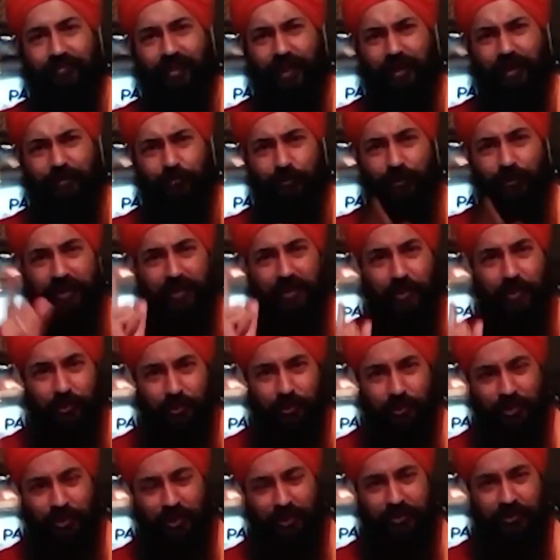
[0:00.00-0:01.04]
Everything
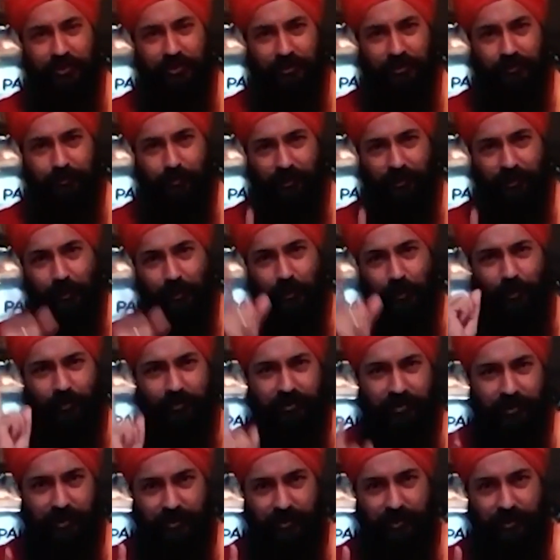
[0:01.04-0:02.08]
is changing. My
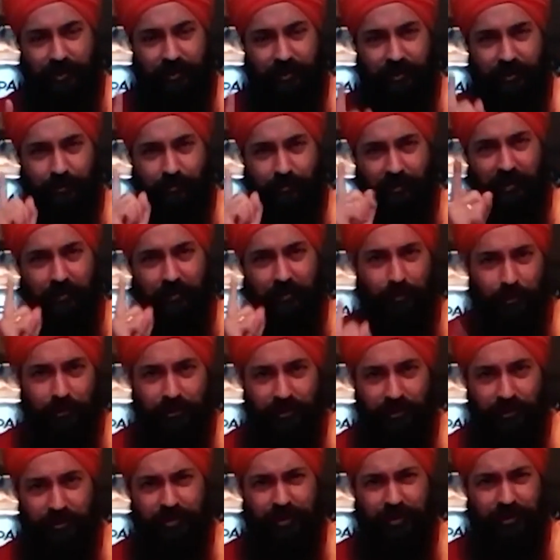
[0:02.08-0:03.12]
thoughts are changing, my
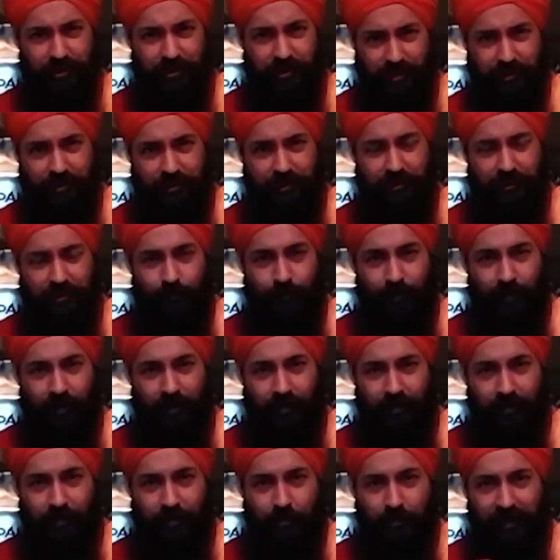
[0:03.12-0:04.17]
emotions are changing.
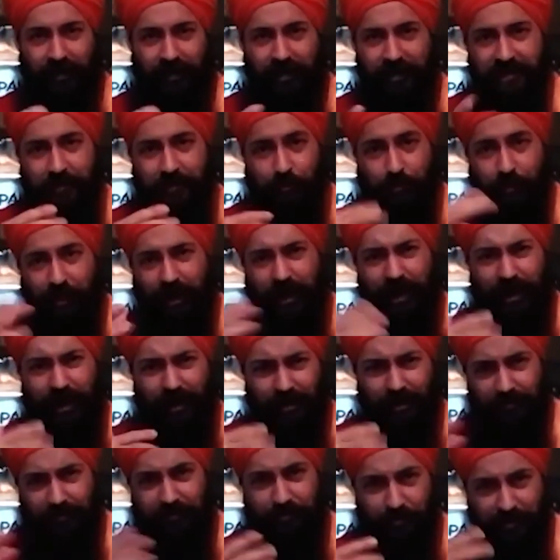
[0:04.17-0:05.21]
But there's a
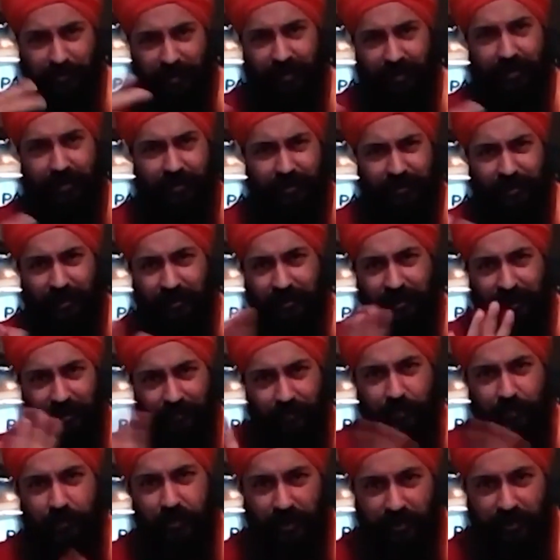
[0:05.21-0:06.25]
part of me that
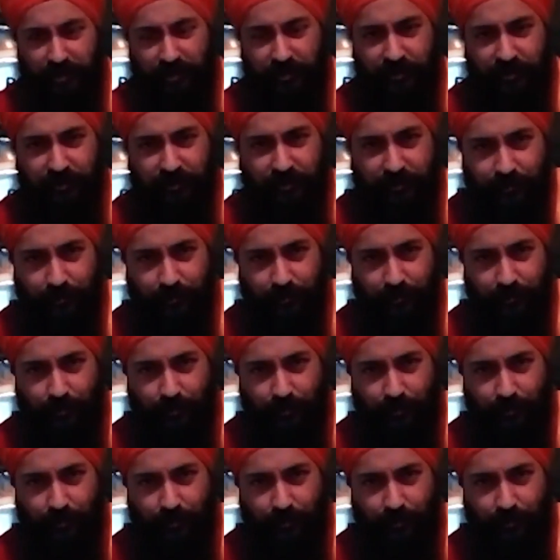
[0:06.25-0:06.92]
never changes.